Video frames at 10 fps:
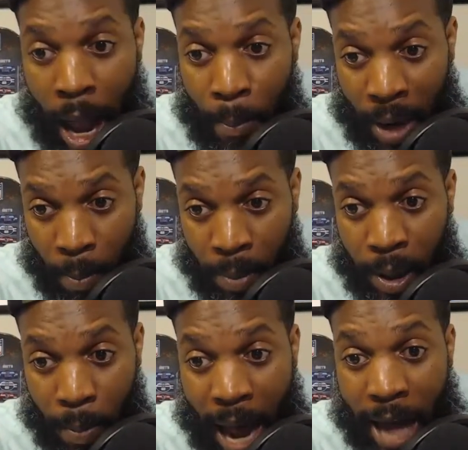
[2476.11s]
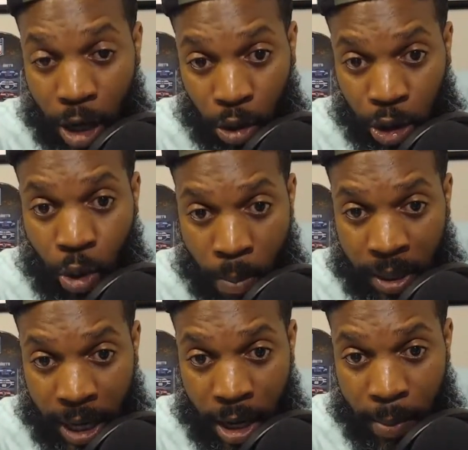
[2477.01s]
But out of those two, I'm going
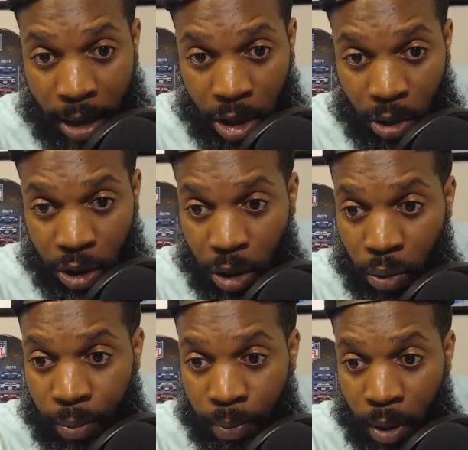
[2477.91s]
to tell you about those two.